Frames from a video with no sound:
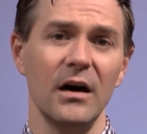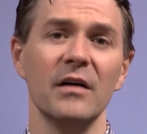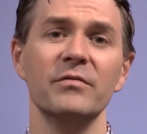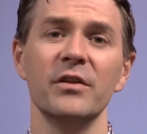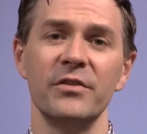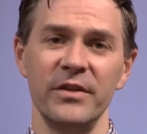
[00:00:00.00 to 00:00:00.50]

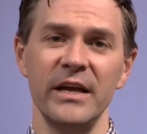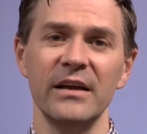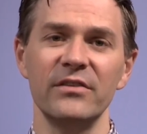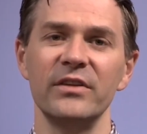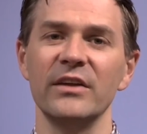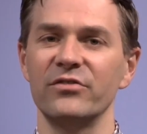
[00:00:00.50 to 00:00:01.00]
of the
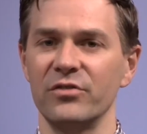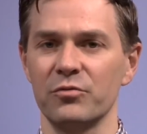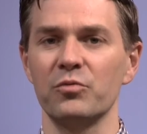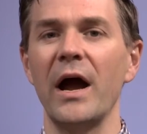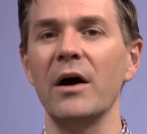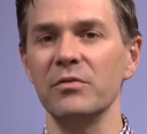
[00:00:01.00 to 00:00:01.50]
things that
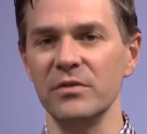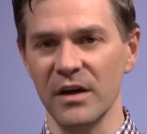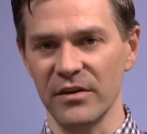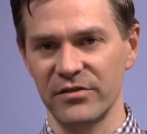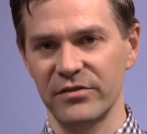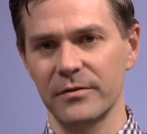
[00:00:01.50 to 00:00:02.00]
surround
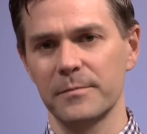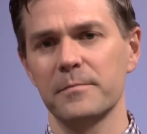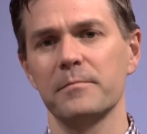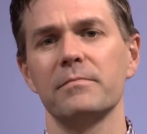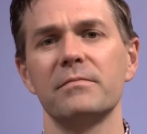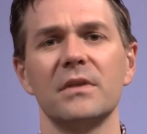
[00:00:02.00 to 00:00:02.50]
us,
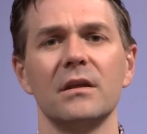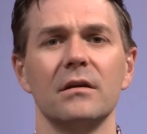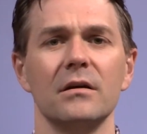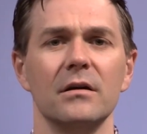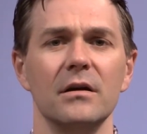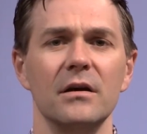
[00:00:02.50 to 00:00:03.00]

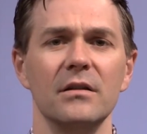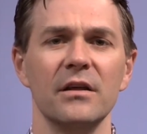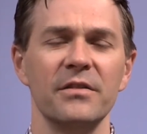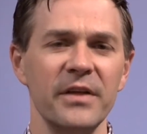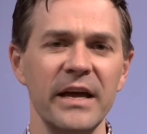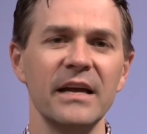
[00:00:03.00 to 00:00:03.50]
the
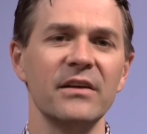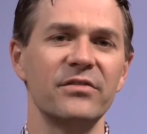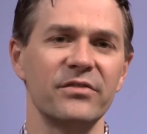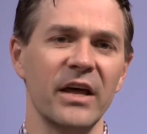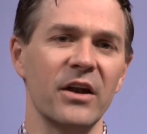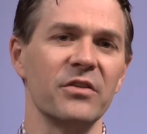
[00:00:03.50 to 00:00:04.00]

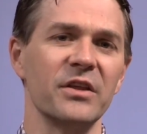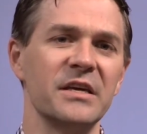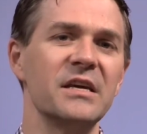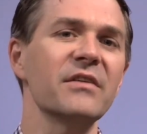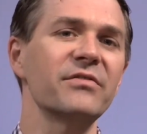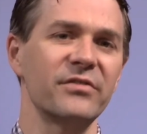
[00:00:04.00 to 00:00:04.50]
things that are the
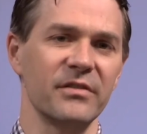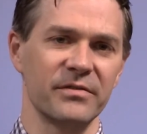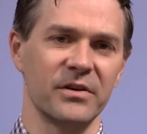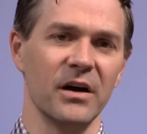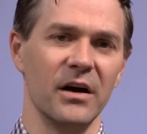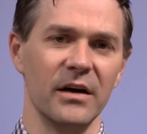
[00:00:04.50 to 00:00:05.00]
gifts of
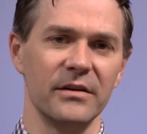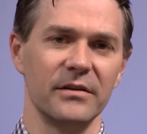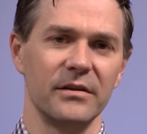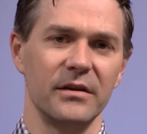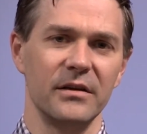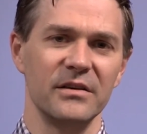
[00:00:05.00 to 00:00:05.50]
God
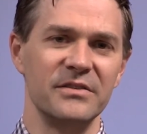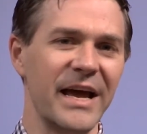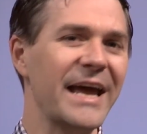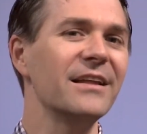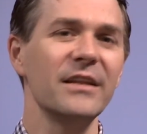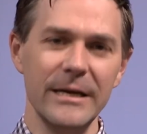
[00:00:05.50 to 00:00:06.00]

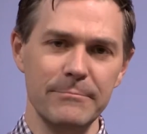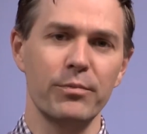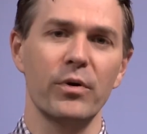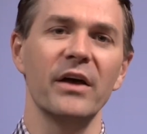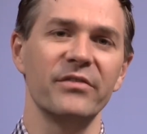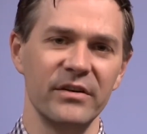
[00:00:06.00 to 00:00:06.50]
daily
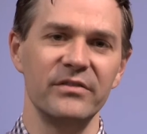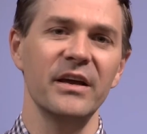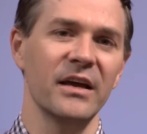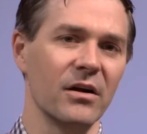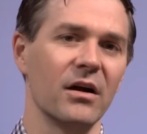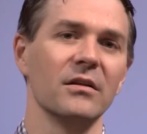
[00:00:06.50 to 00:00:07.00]
present
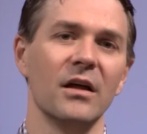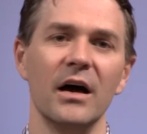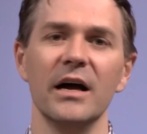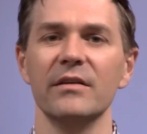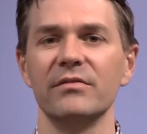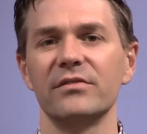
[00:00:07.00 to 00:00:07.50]
in our
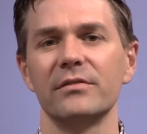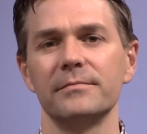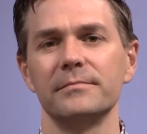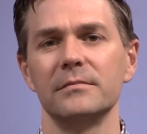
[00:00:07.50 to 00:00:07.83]
lives.